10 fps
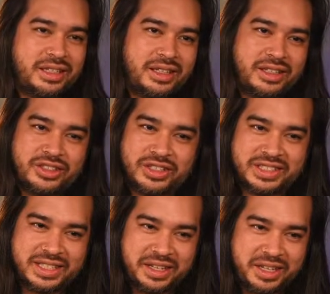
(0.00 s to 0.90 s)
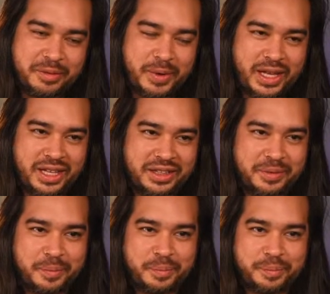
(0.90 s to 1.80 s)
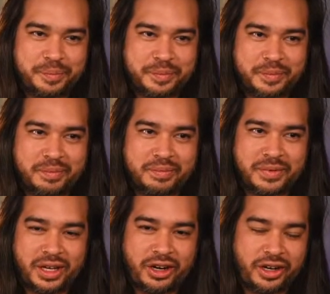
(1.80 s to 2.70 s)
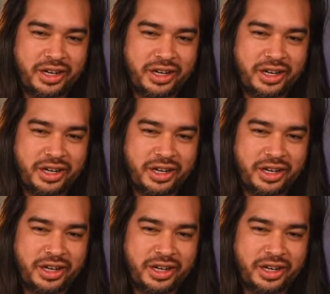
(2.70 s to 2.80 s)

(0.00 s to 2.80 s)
Just send it, man. Alright,